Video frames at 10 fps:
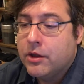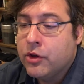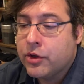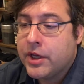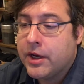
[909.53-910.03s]

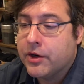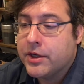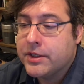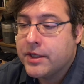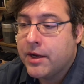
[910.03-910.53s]
Look here,
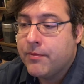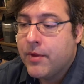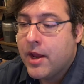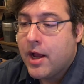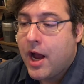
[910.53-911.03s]
he said.
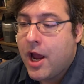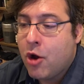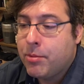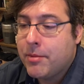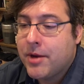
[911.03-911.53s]
I
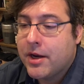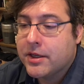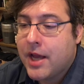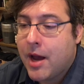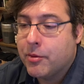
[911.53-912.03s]
hope I'm not a
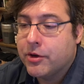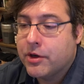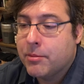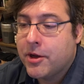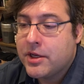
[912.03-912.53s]
coward
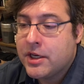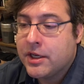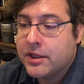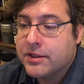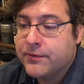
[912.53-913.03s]
about
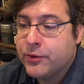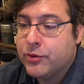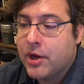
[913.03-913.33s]
eating this food,